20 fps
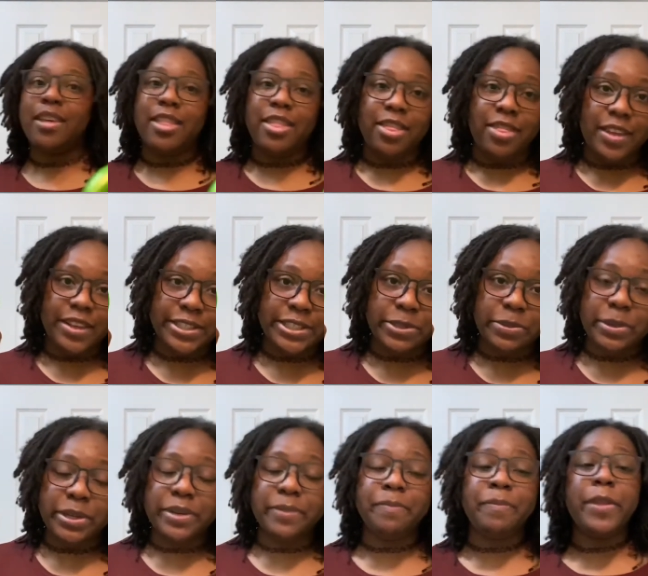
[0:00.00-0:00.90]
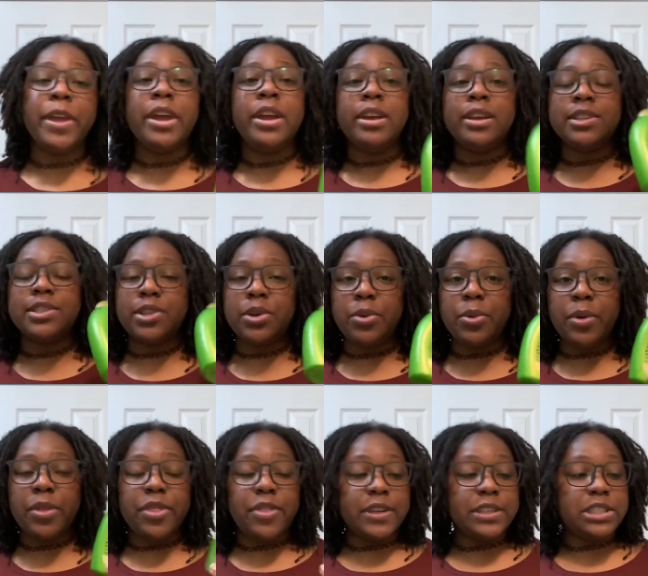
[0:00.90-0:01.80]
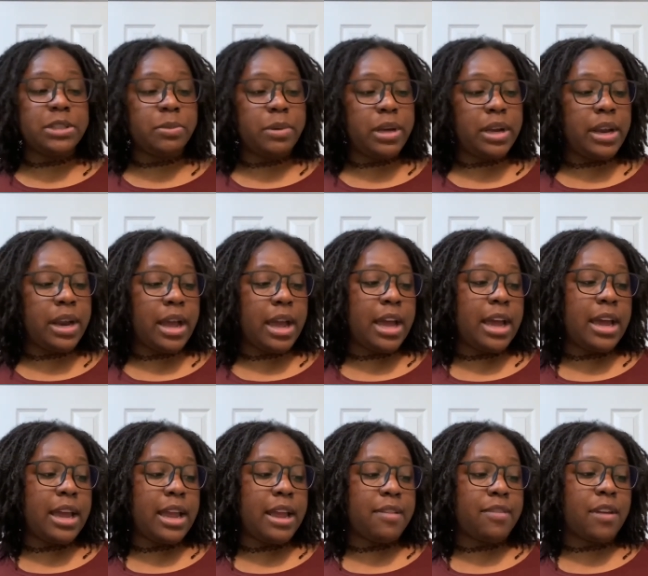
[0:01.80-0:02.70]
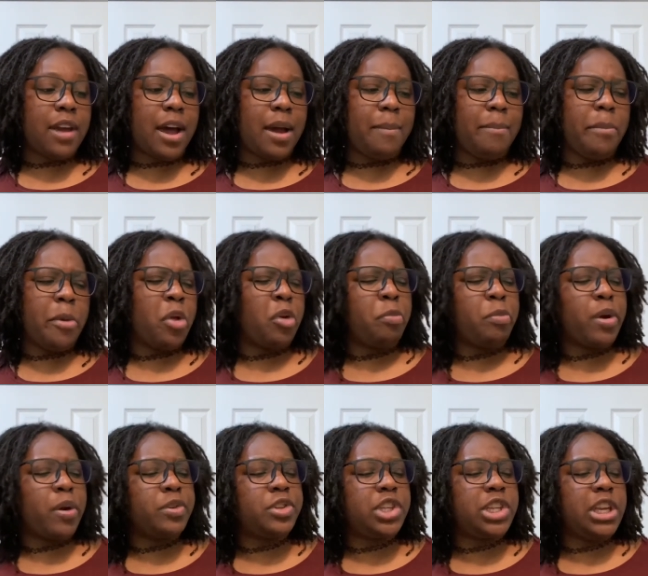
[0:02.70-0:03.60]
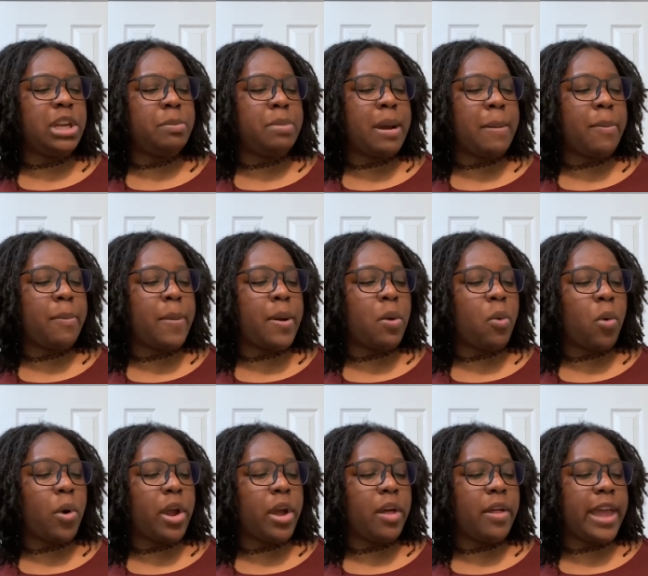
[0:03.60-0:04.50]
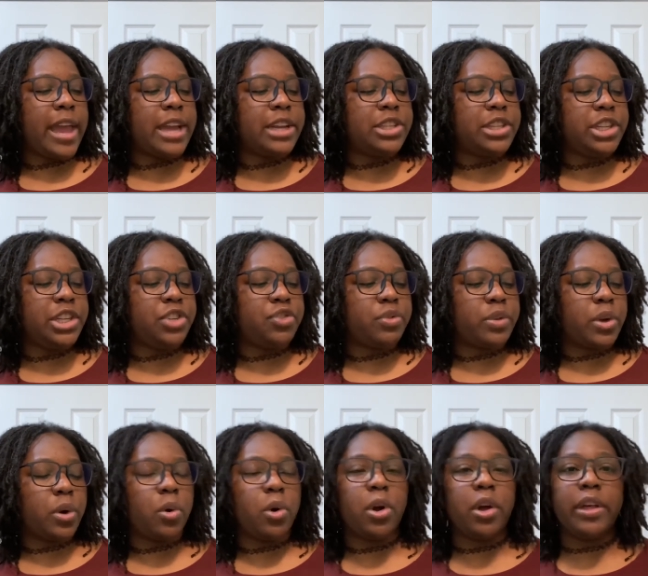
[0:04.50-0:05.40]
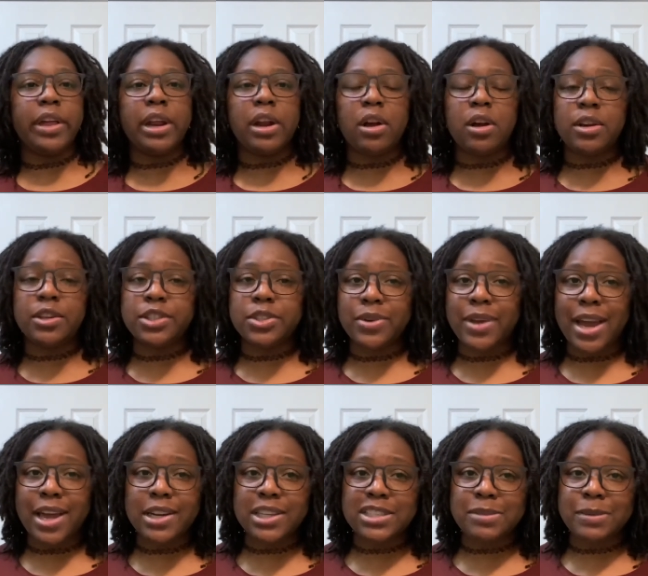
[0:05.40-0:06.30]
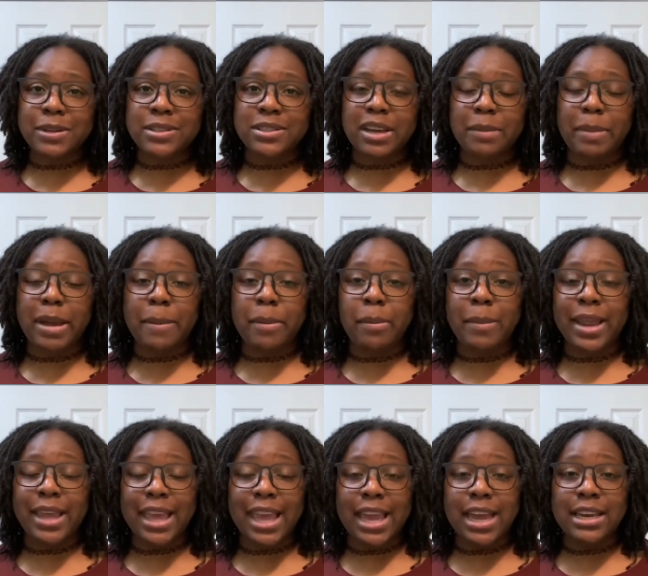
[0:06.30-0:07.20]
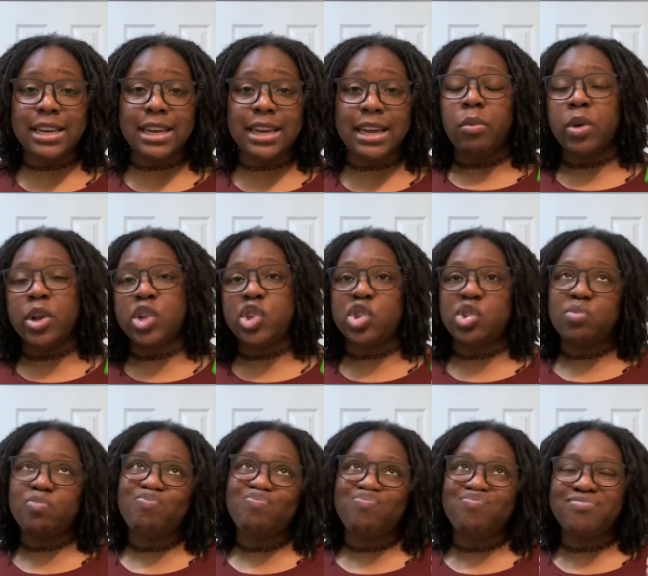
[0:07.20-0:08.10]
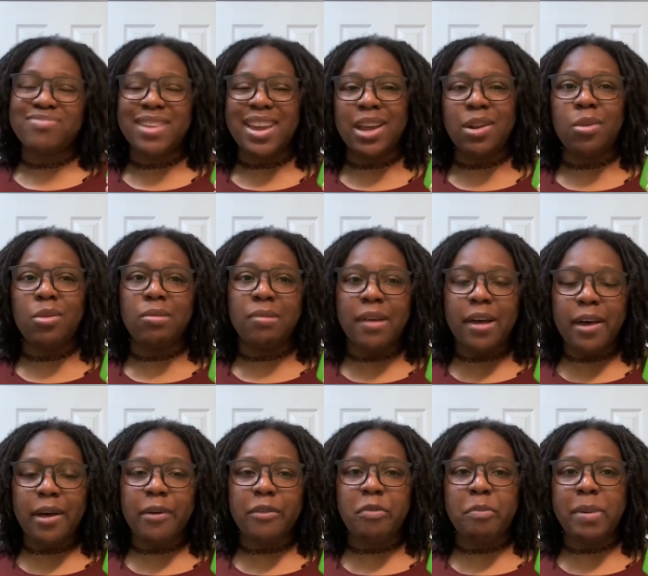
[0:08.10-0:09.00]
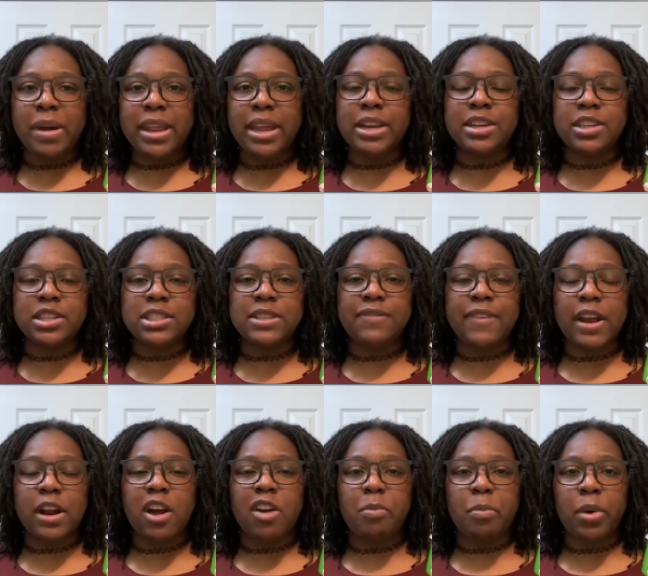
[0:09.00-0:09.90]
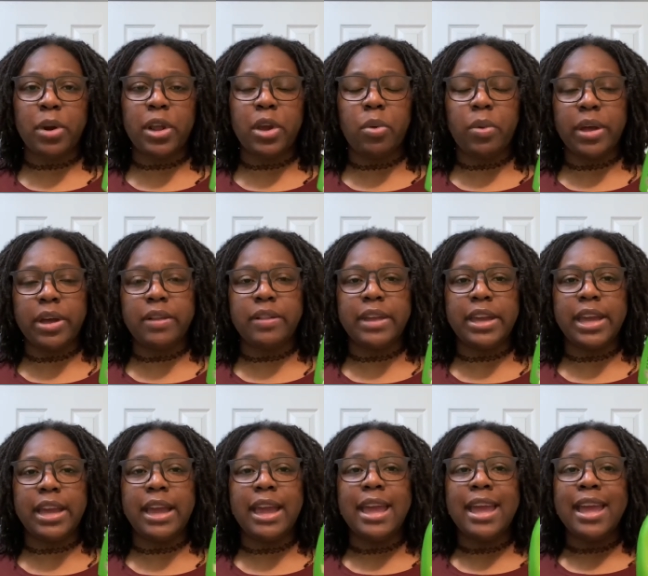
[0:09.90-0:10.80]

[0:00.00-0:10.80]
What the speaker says: this one. So this one has got milk protein, peppermint oil, and tea tree oil. It also kind of smells like peppermint candy, which I don't love, but it does fade off pretty quickly.